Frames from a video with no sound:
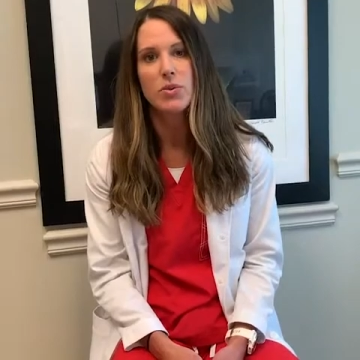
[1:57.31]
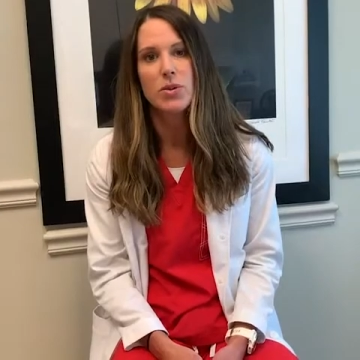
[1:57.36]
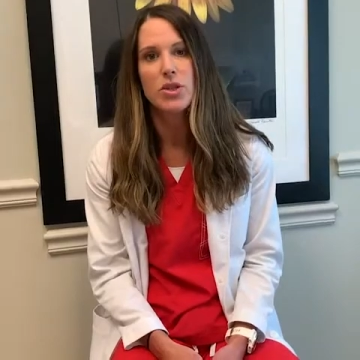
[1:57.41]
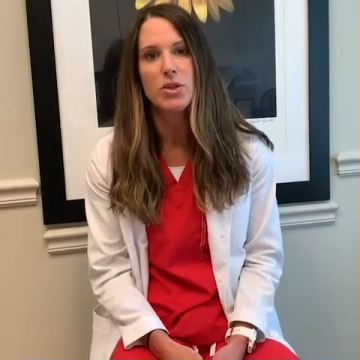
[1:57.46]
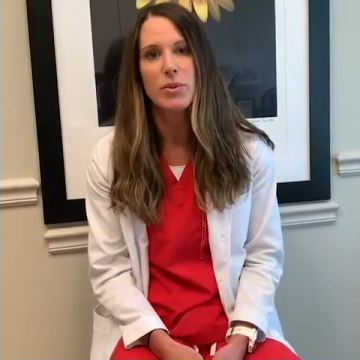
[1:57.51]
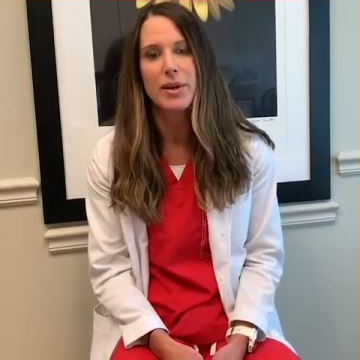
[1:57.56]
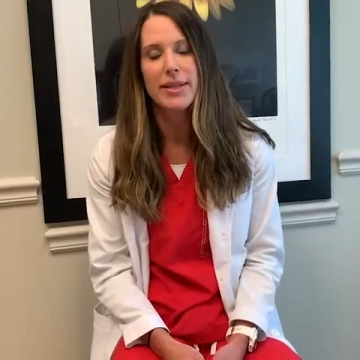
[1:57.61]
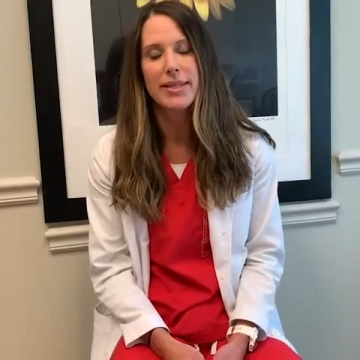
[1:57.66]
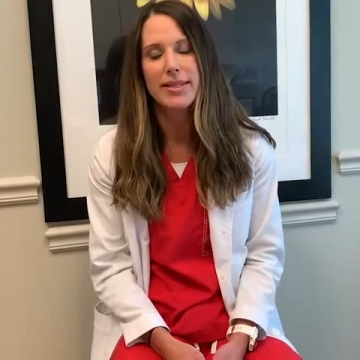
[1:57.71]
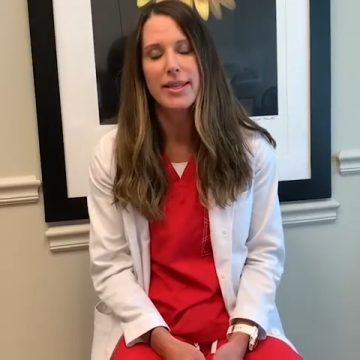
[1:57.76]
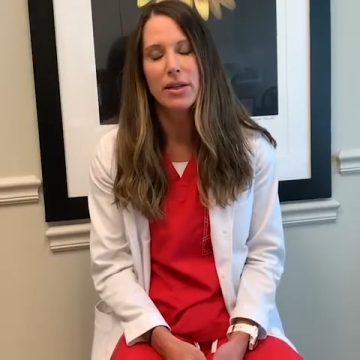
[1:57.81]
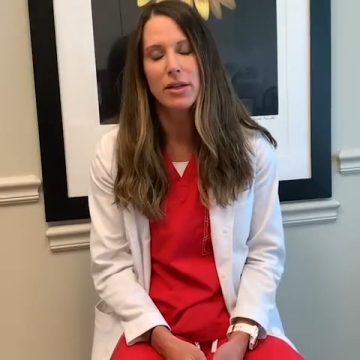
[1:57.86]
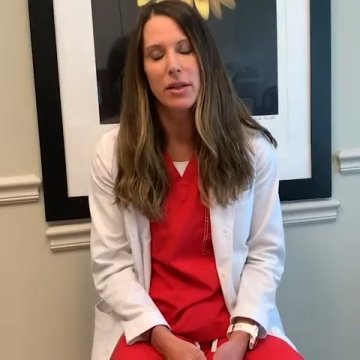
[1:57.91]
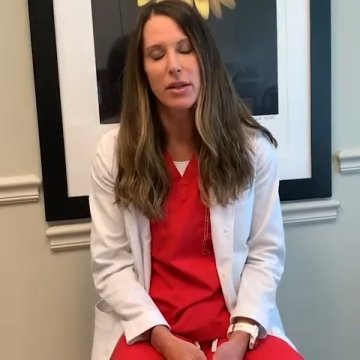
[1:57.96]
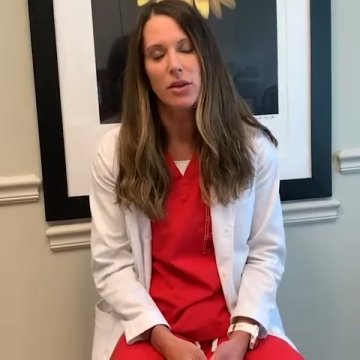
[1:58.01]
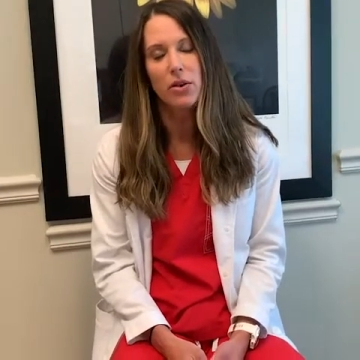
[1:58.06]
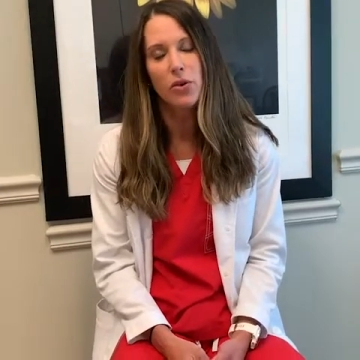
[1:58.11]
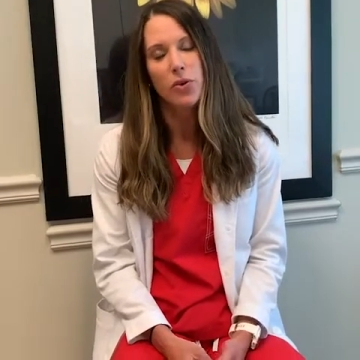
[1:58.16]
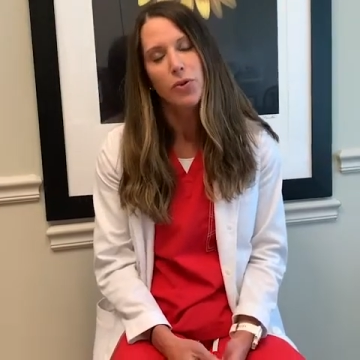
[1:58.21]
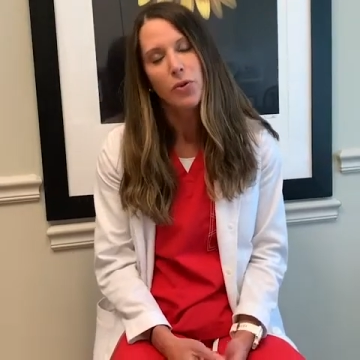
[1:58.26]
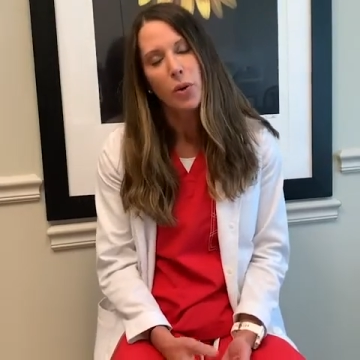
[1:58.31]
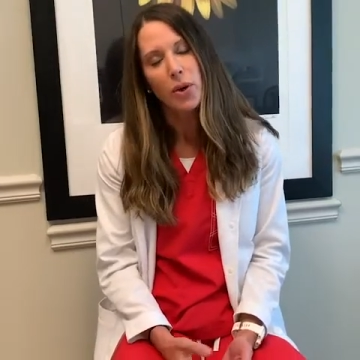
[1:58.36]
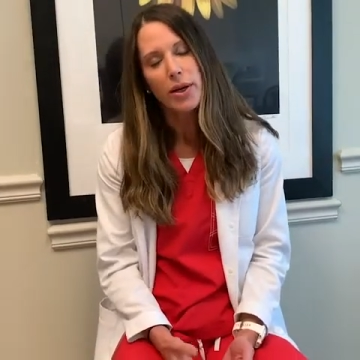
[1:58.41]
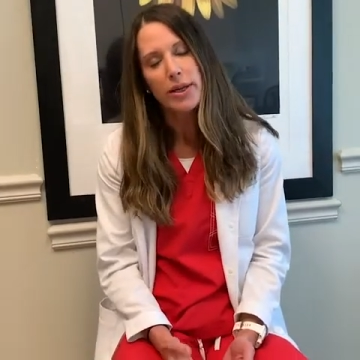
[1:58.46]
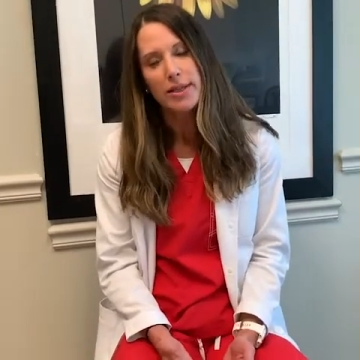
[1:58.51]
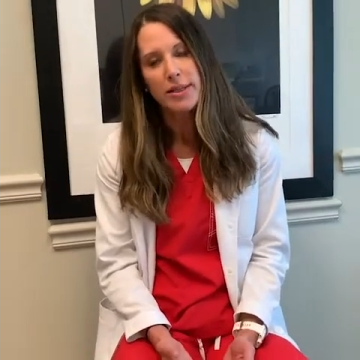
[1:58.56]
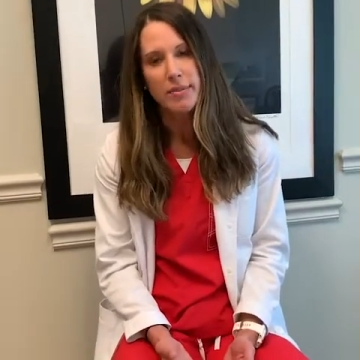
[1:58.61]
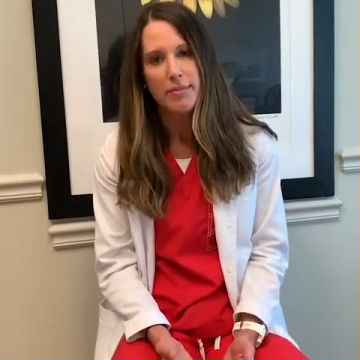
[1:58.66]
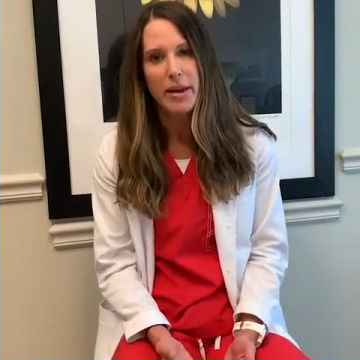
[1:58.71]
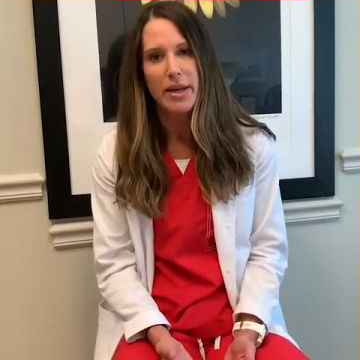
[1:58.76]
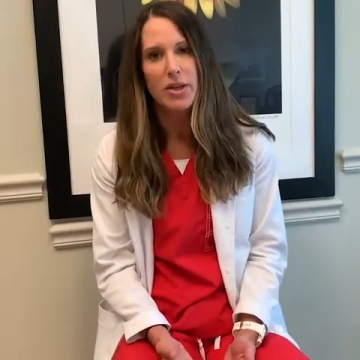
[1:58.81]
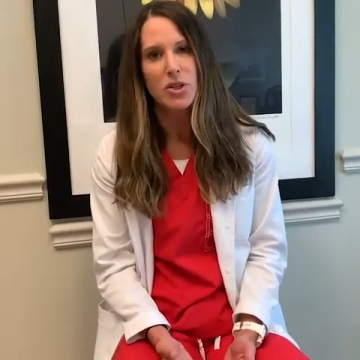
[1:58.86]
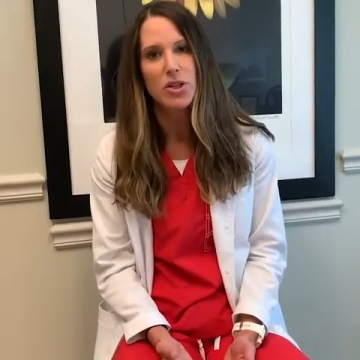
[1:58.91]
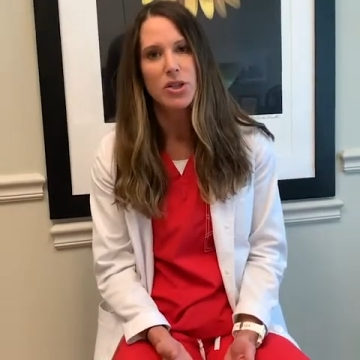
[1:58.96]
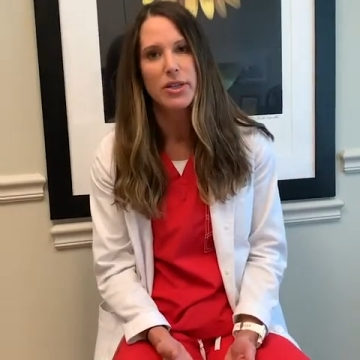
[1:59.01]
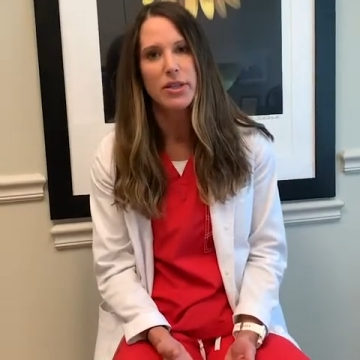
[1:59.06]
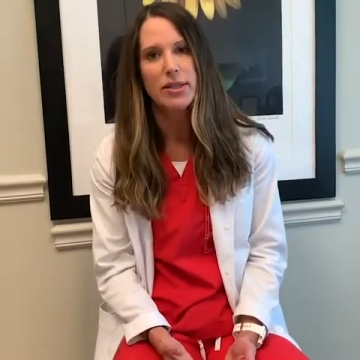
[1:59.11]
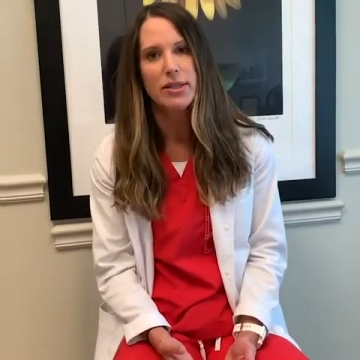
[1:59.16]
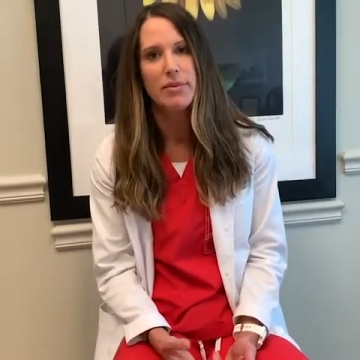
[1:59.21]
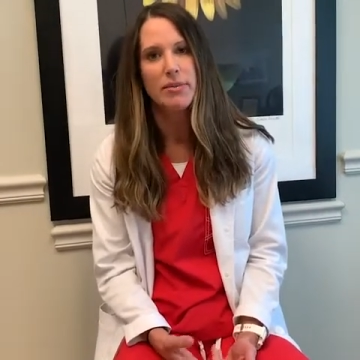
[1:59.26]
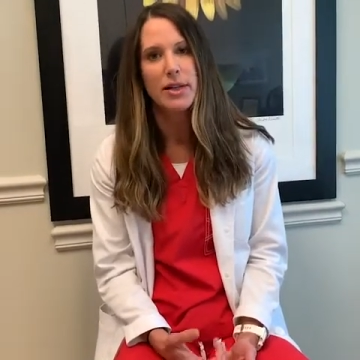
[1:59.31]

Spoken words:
which might sound a little foreign to patients,